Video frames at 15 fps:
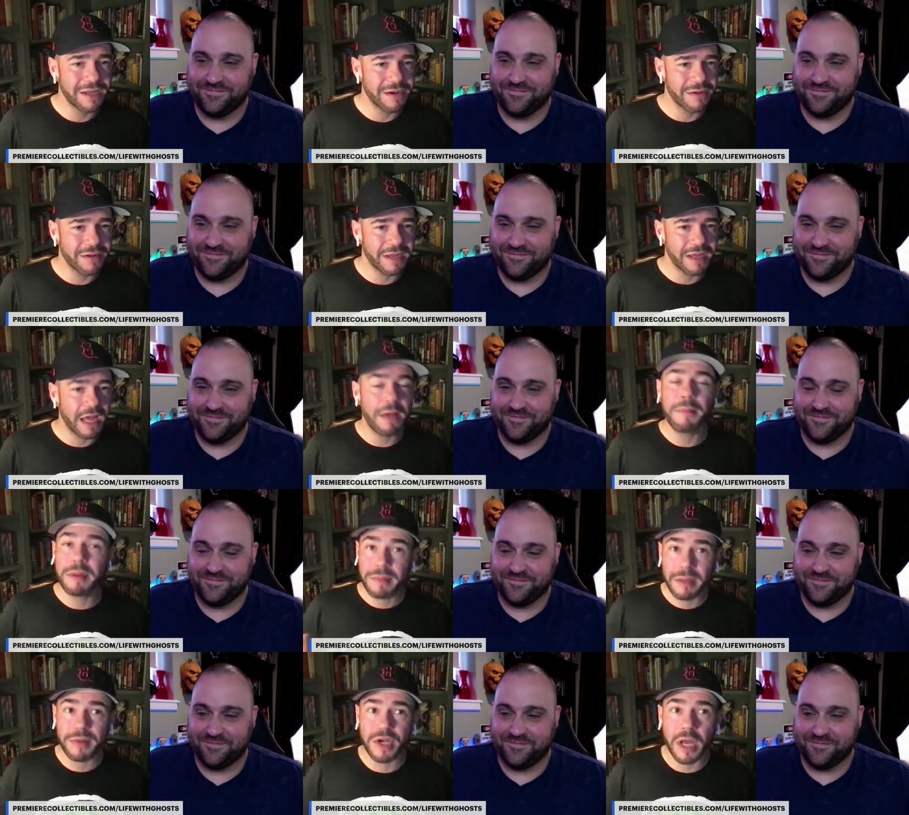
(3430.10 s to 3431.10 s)
Speaker 1: you know, I
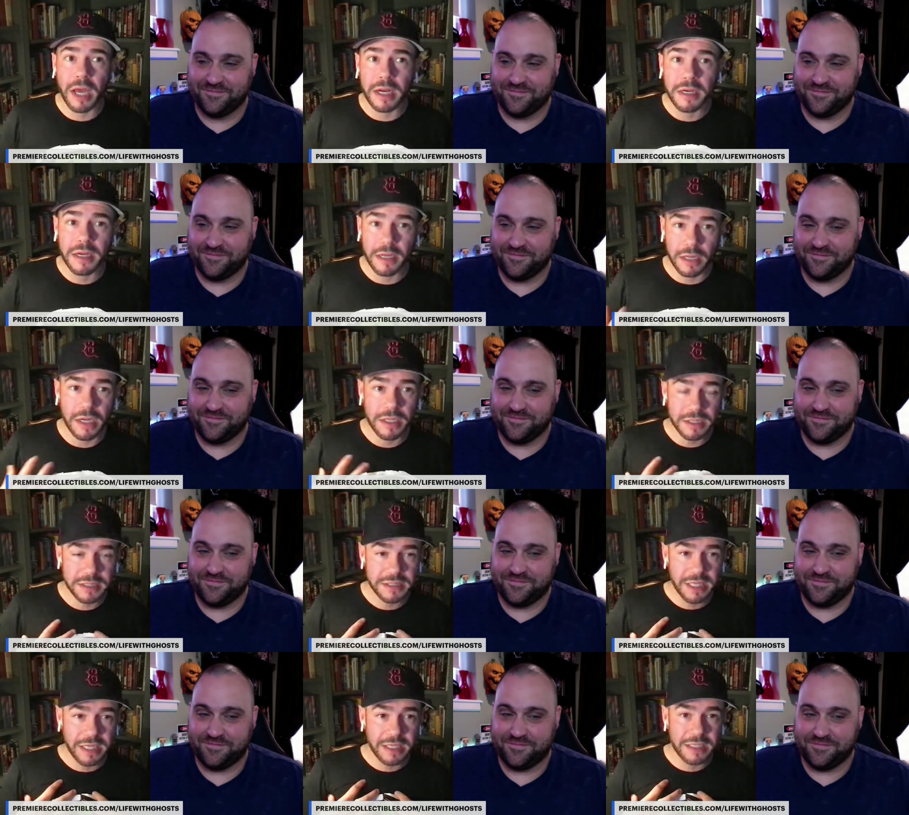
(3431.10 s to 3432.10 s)
mean, maybe not. All the
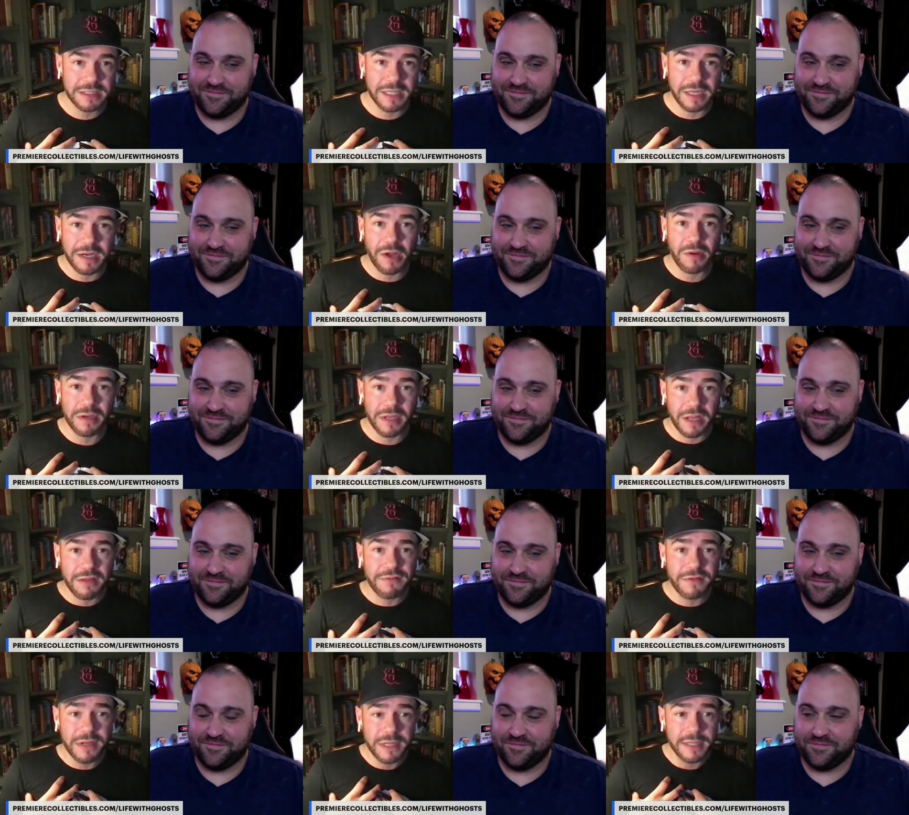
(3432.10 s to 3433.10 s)
psychics I know and
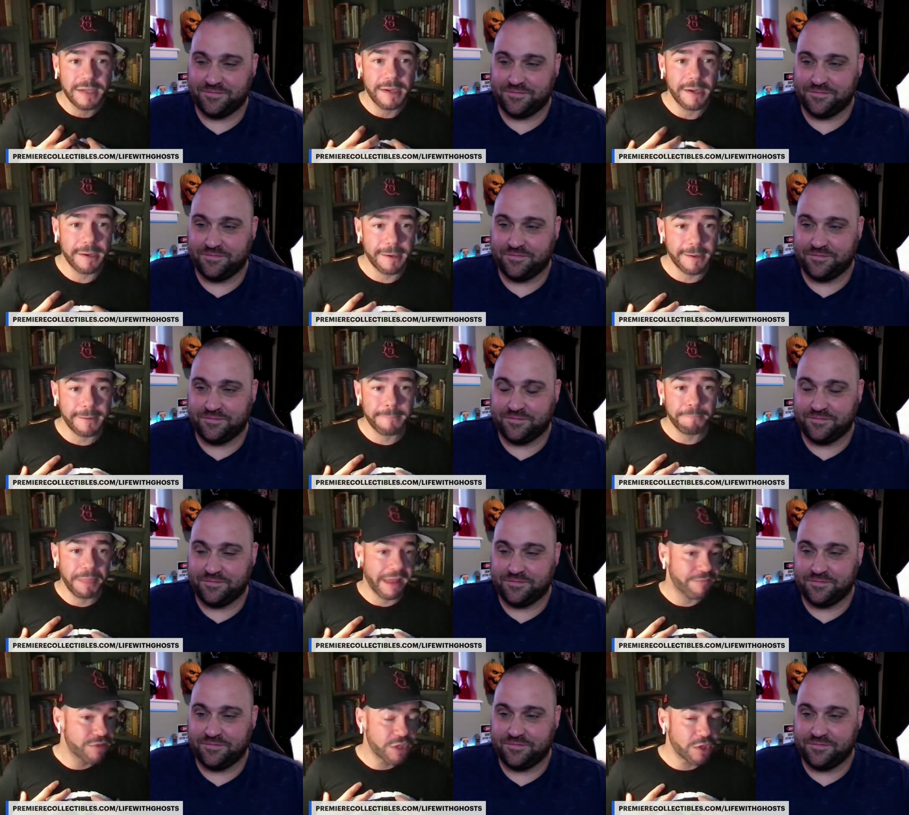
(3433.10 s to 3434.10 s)
love uh,
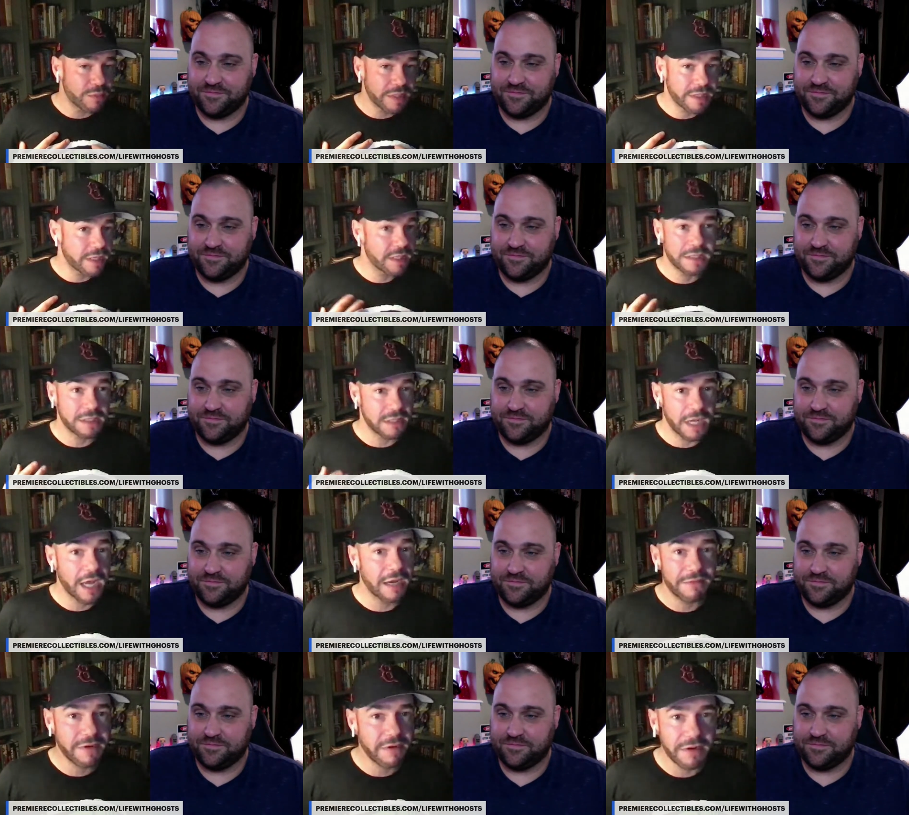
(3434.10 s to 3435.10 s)
have told me that it's
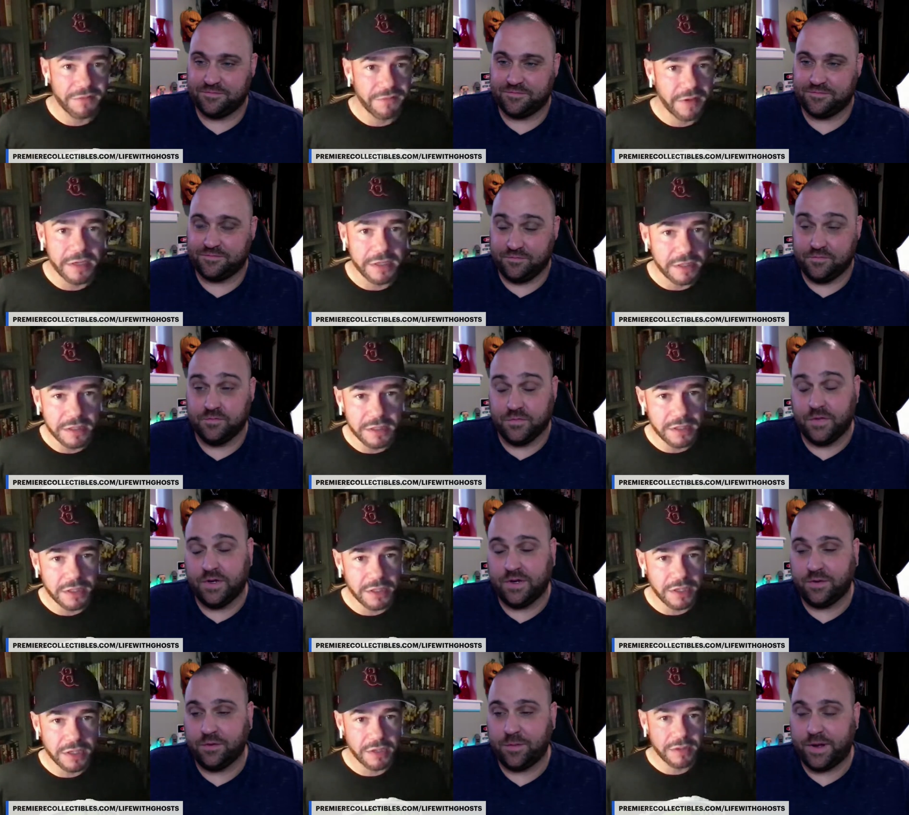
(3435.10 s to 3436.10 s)
not very fun.
Speaker 2: Yeah,
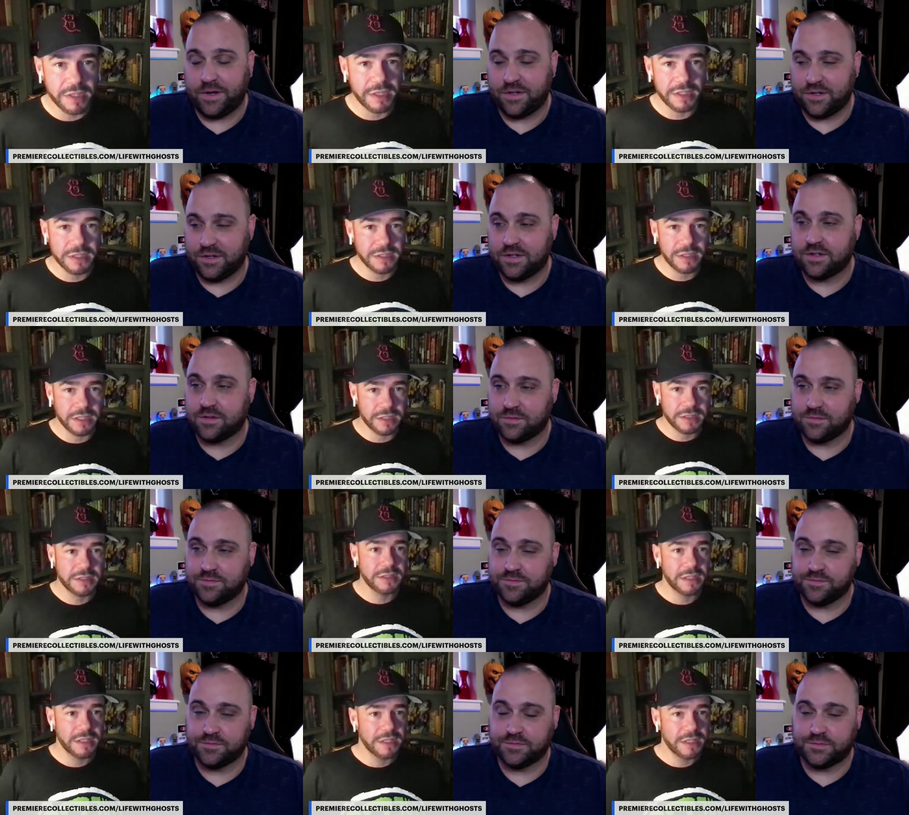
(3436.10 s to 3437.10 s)
I would imagine. You know, it's, yeah.
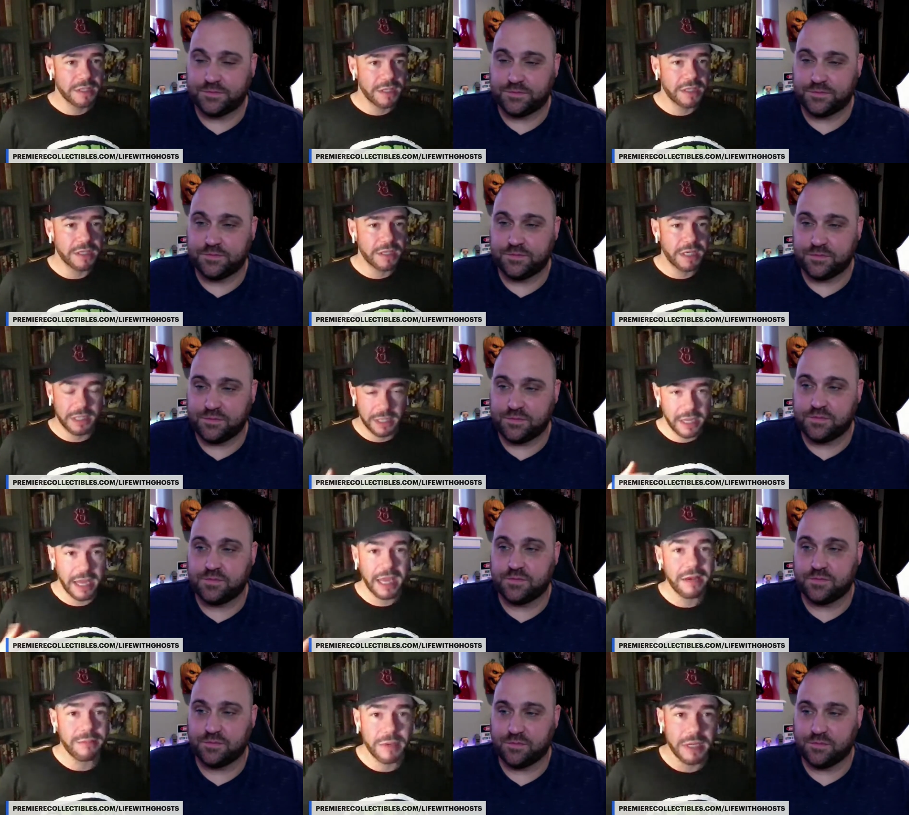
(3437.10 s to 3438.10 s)
it's,
Speaker 1: it's, it
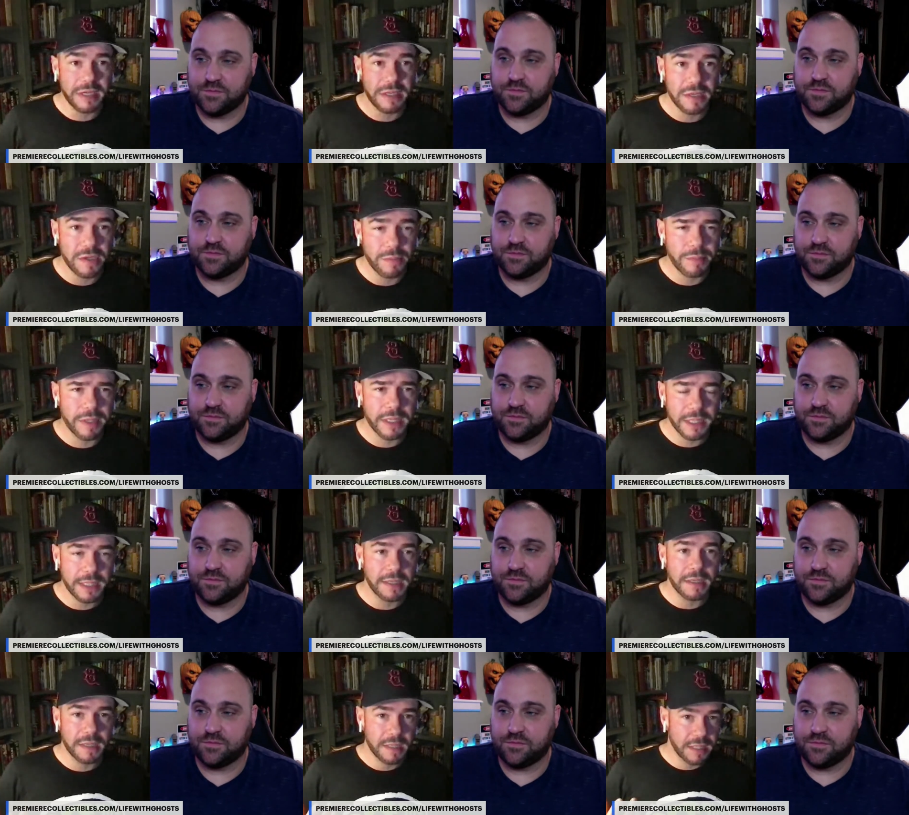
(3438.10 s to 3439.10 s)
can be, but
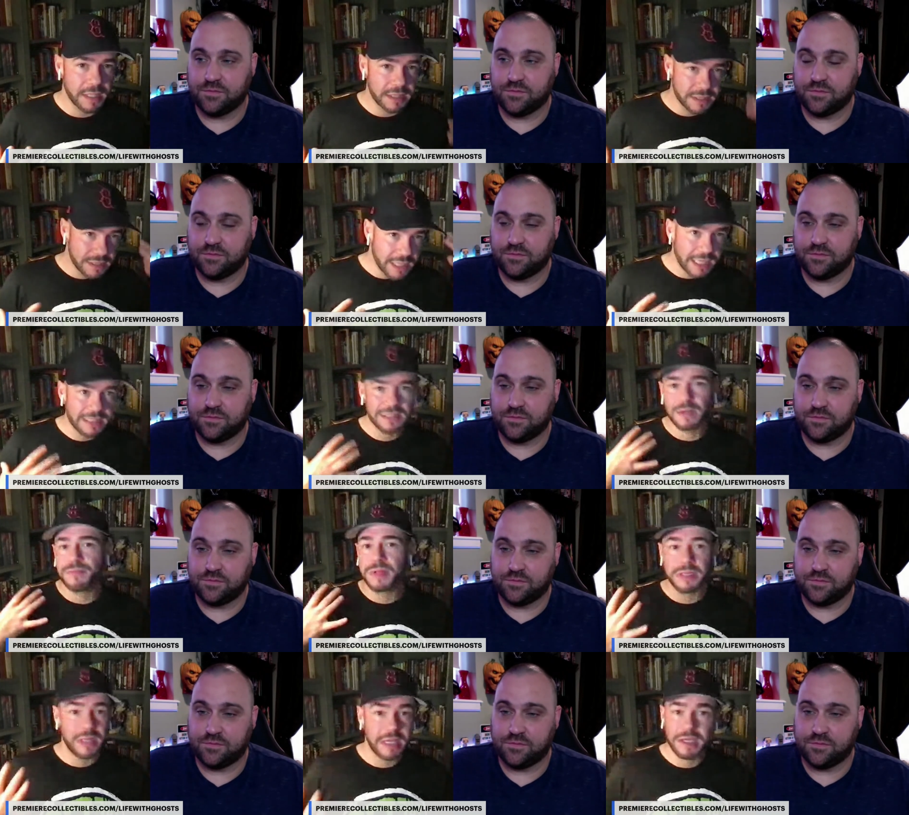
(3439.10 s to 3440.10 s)
uh, it's not
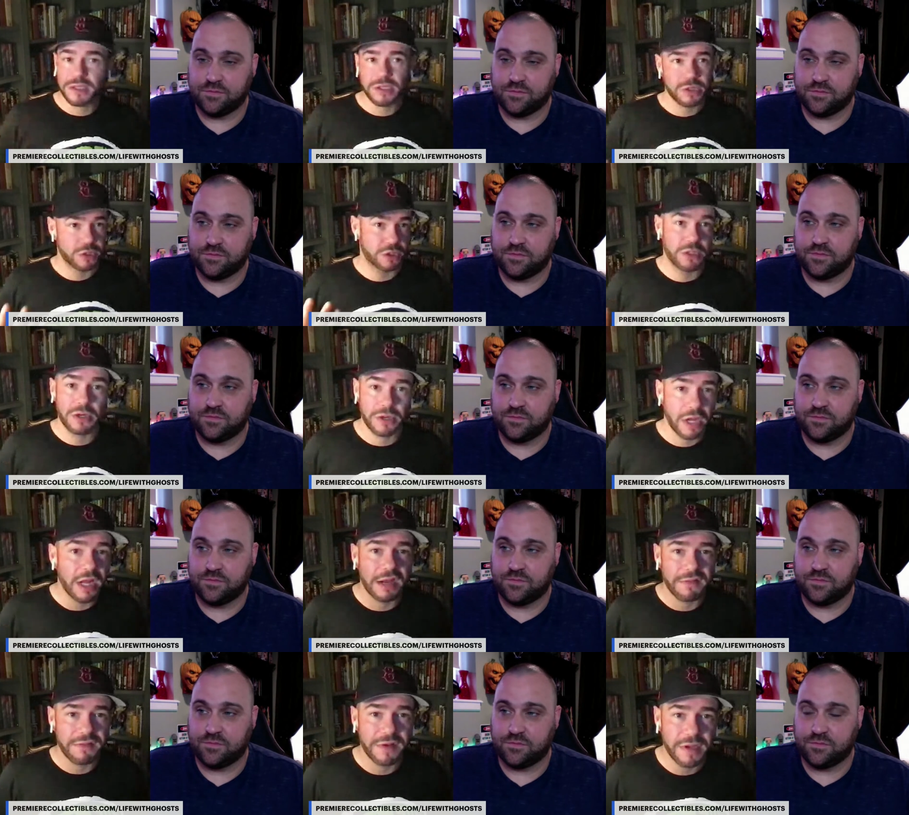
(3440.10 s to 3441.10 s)
something they can just turn
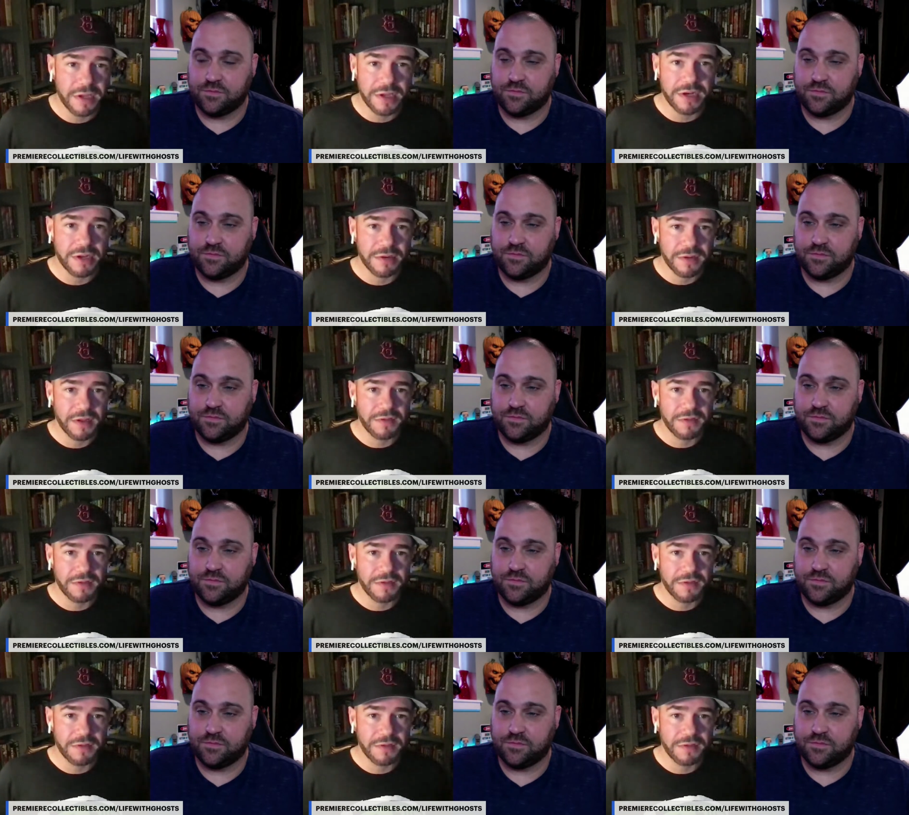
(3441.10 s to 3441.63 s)
off. Uh, you